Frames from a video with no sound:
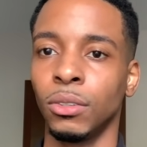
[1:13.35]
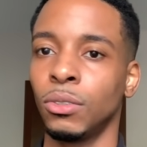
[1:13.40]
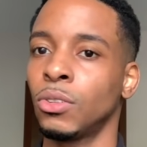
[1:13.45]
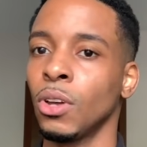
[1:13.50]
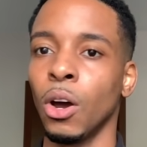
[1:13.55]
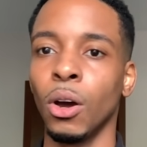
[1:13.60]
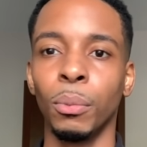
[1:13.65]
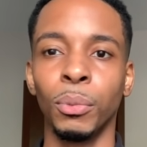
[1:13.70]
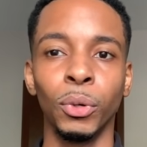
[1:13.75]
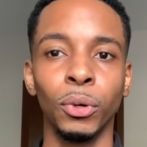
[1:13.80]
You
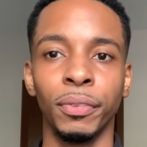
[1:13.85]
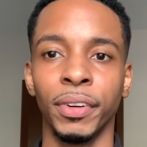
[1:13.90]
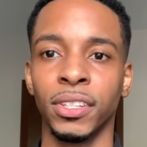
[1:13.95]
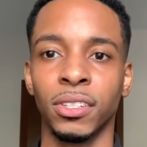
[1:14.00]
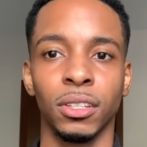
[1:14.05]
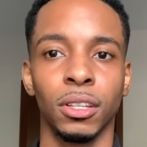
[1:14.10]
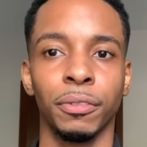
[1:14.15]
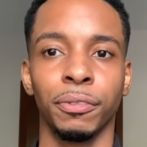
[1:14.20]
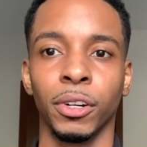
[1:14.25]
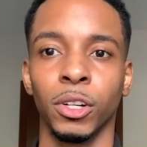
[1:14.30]
don't move into
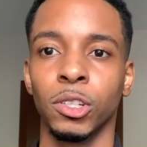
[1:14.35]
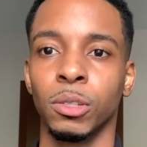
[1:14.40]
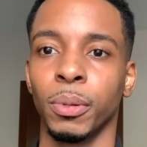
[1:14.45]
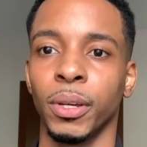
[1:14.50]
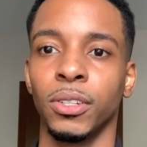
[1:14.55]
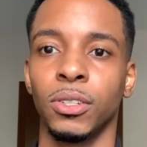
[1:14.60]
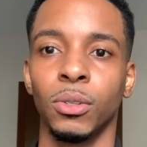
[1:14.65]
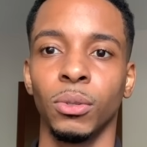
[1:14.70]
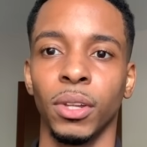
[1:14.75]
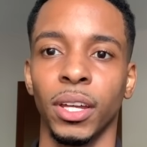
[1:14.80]
the first
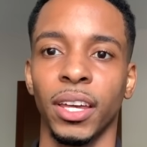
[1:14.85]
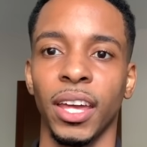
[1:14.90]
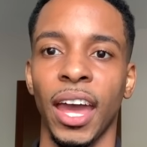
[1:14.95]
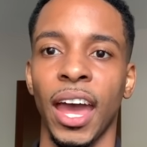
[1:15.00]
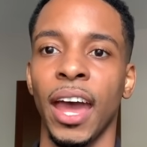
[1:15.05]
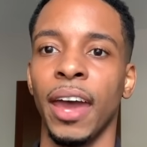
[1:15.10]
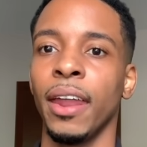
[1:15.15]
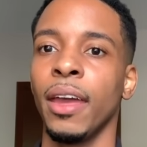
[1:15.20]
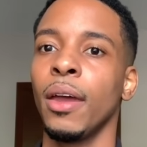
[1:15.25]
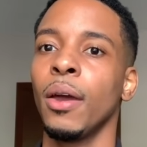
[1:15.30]
place you look
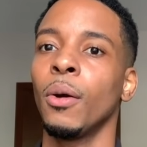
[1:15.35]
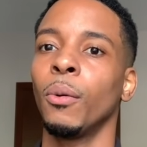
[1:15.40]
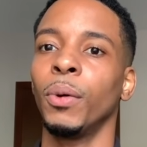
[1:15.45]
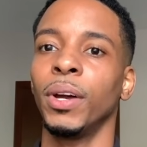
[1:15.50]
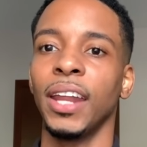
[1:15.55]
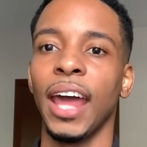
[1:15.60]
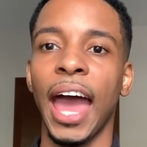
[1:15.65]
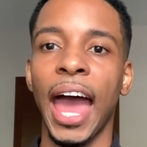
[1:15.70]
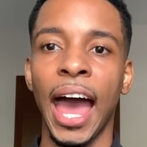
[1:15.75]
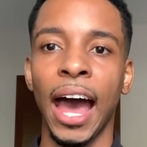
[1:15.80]
at
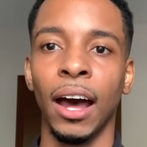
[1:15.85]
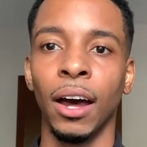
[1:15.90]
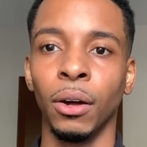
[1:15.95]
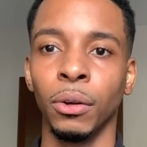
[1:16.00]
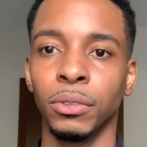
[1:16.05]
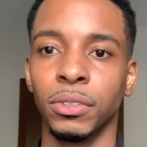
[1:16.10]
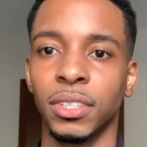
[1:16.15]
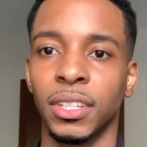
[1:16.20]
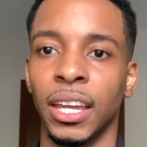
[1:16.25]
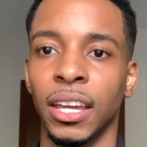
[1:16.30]

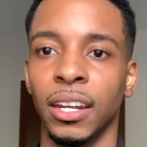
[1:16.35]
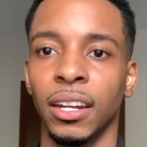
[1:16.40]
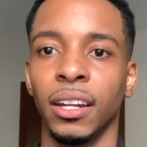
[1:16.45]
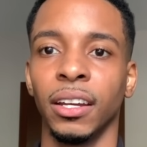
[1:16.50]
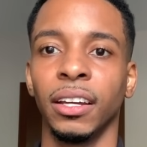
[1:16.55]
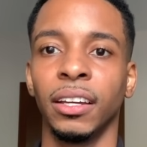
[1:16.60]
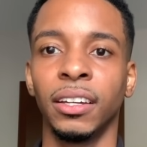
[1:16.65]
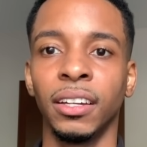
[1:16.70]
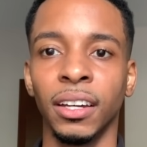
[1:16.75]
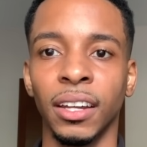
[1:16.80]
without getting a
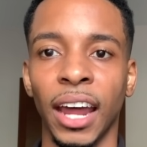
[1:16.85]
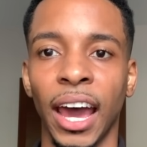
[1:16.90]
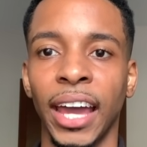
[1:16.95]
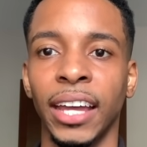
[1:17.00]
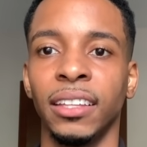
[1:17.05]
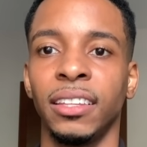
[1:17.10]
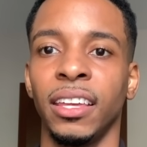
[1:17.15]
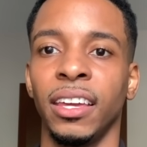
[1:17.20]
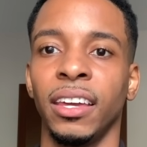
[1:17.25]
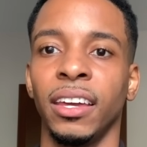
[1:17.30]
good
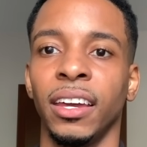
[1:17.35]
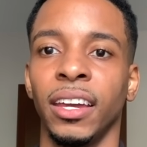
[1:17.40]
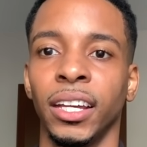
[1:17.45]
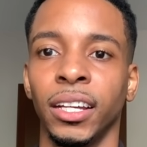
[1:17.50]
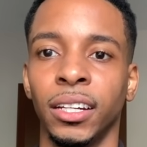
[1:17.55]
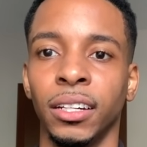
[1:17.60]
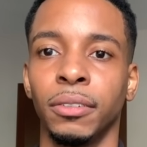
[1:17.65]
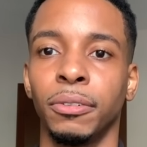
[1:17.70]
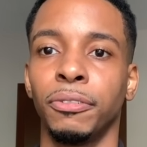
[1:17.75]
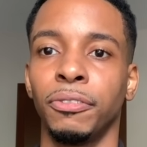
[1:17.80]
idea and
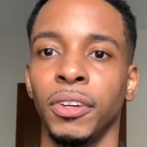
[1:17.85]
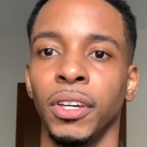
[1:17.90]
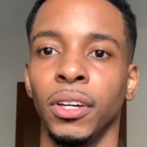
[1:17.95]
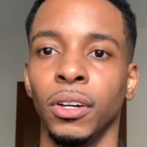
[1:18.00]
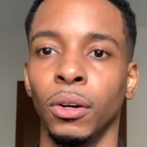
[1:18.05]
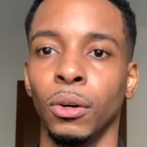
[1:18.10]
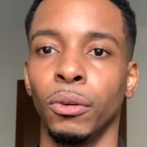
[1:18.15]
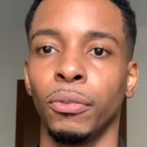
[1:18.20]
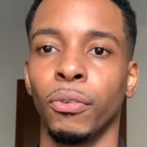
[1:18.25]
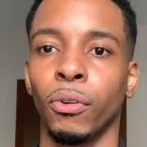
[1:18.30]
good
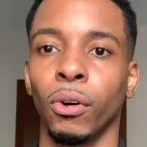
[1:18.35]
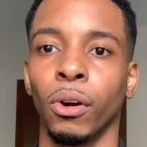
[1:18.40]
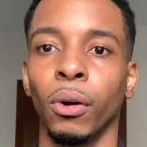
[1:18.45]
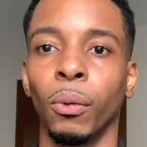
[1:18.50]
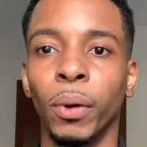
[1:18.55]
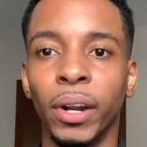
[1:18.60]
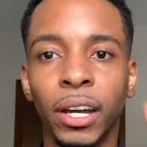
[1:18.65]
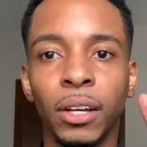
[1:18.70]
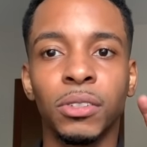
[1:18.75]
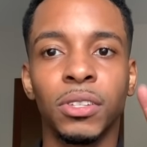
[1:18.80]
feel for
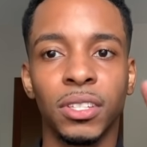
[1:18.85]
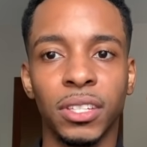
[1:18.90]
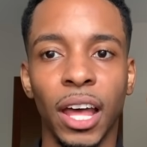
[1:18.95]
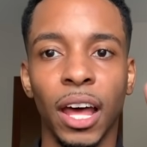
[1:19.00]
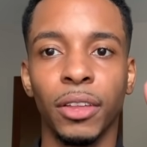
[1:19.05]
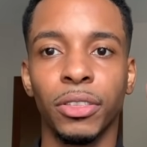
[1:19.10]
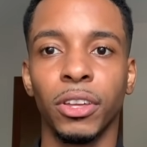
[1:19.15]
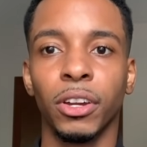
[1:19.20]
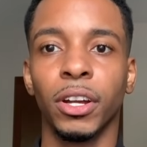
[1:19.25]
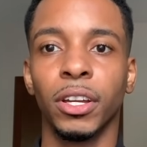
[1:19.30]
what else is
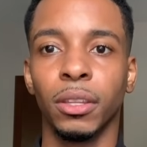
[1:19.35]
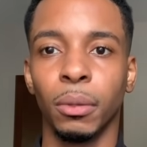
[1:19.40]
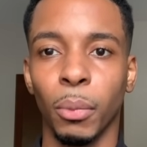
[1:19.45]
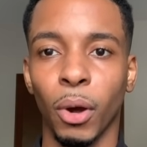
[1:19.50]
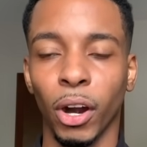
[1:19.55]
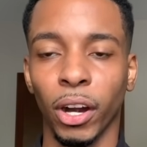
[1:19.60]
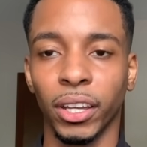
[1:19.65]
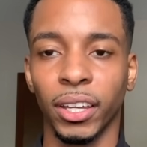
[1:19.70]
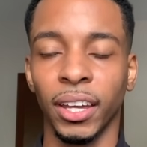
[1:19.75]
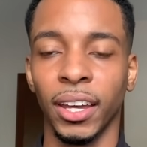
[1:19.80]
out there in the
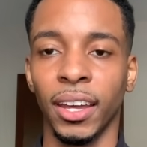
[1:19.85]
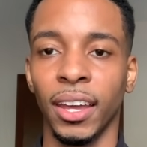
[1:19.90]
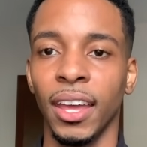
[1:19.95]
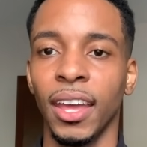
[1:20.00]
market.